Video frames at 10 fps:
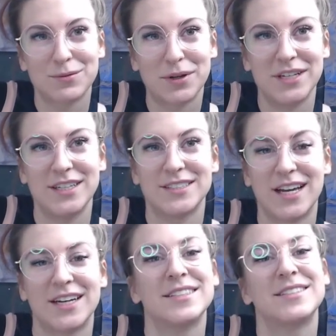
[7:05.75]
we need
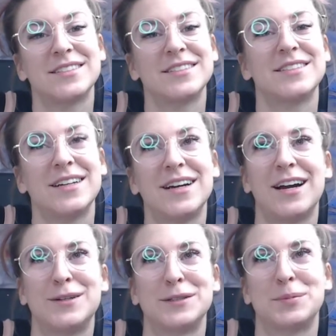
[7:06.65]
that.
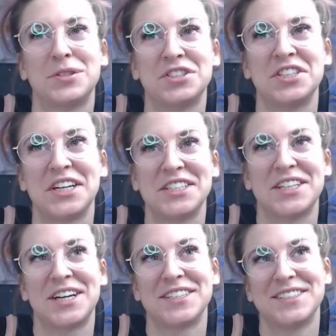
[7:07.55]
I would appreciate
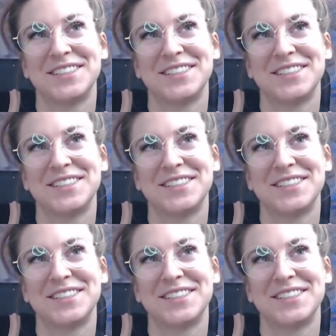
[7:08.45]
that.